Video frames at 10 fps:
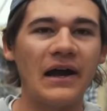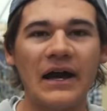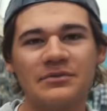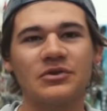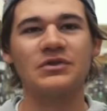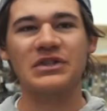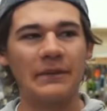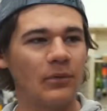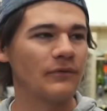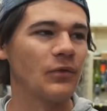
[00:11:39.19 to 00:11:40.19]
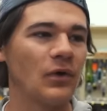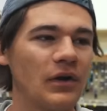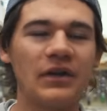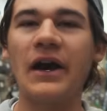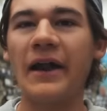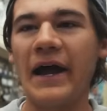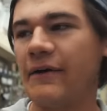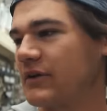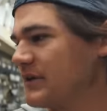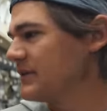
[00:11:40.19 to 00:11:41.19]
Absolute staple in Florida. Gotta have it.